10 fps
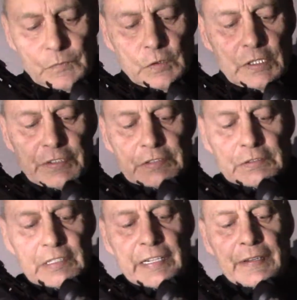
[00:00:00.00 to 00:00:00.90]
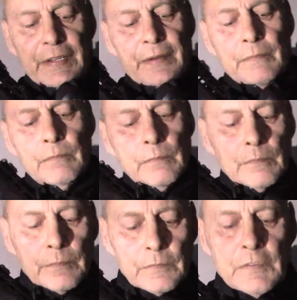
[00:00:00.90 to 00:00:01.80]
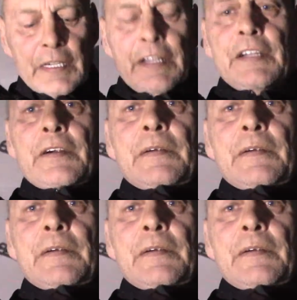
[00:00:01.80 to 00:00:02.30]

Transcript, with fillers: Where is it? Right, right here.